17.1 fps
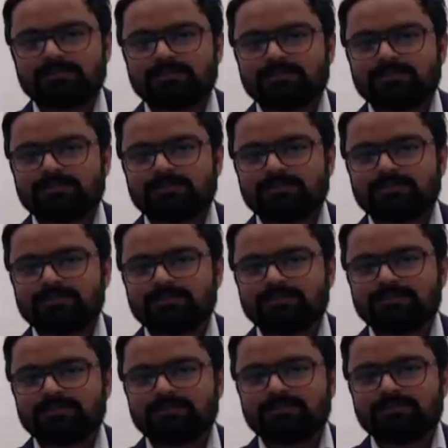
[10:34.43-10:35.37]

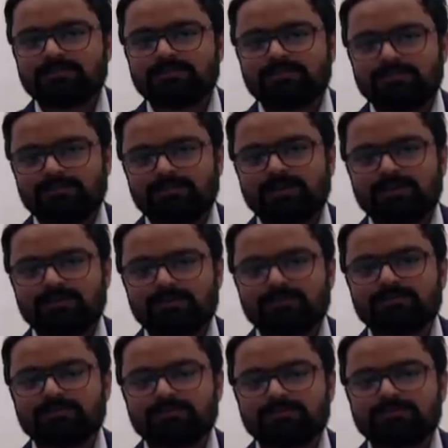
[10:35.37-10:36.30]

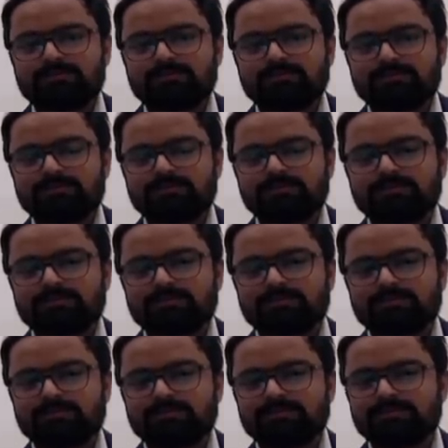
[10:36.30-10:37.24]

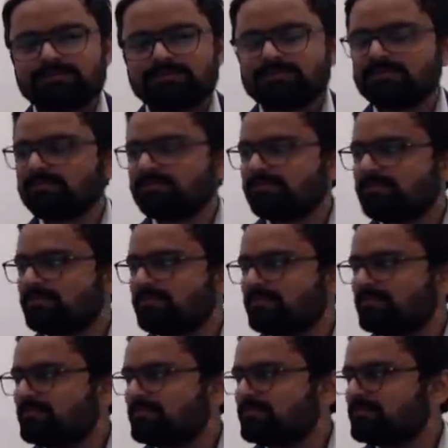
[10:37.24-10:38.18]

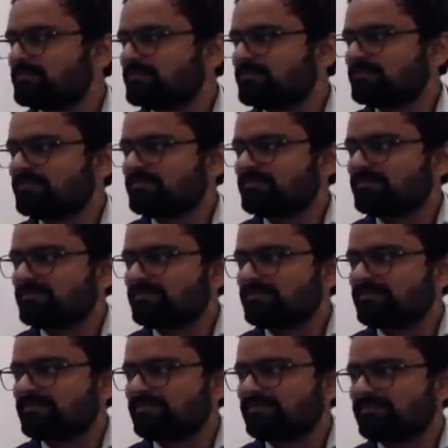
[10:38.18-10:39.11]

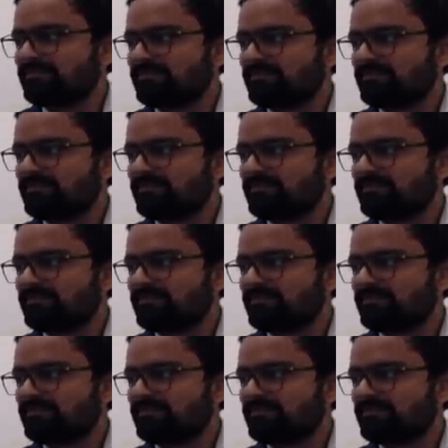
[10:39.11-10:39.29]
The person shown says nothing.